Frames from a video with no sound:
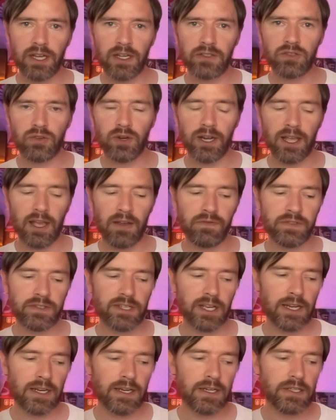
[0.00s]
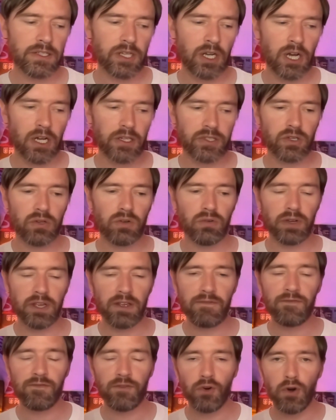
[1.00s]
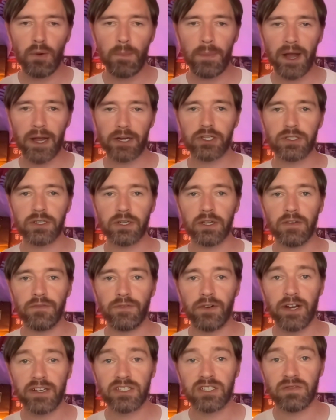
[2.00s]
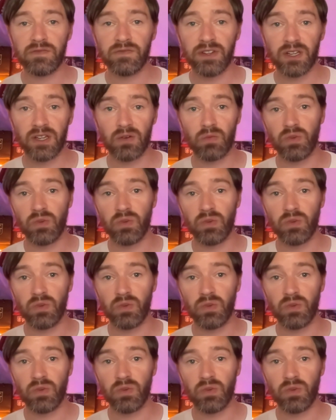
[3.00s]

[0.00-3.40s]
Greg Evans said in his article, he fought passionately for Aston Villa.